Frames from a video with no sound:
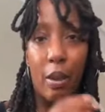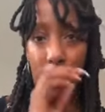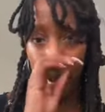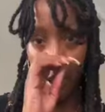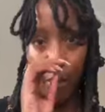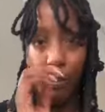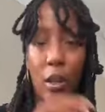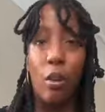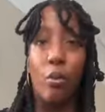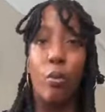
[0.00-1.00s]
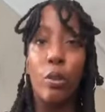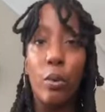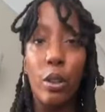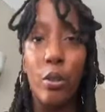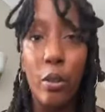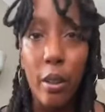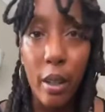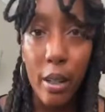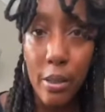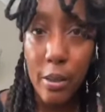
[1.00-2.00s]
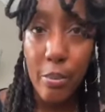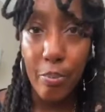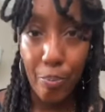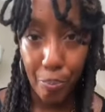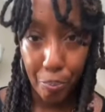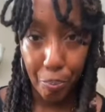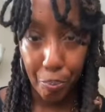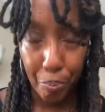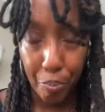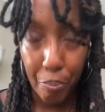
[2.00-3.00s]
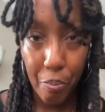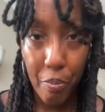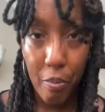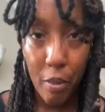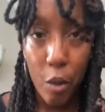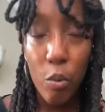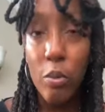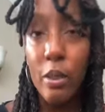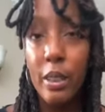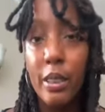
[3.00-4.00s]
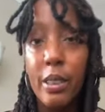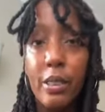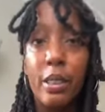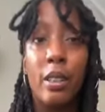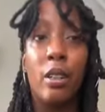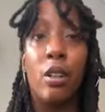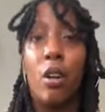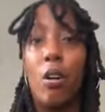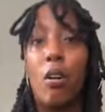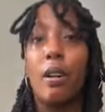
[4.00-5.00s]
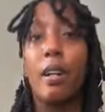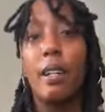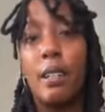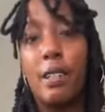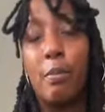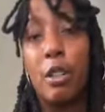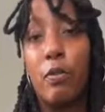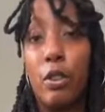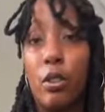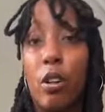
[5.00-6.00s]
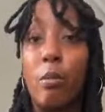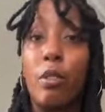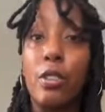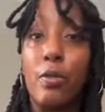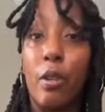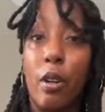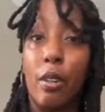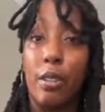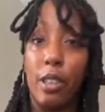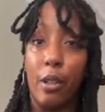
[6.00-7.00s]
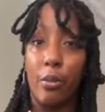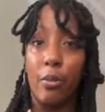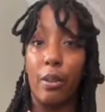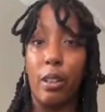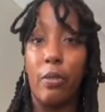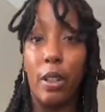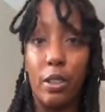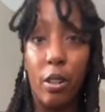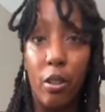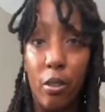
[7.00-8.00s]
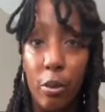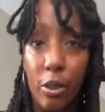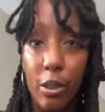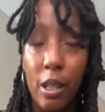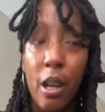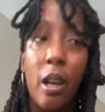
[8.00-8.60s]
okay? When we orgasm, we release all kinds of beneficial hormones for ourselves. It affects our hormones,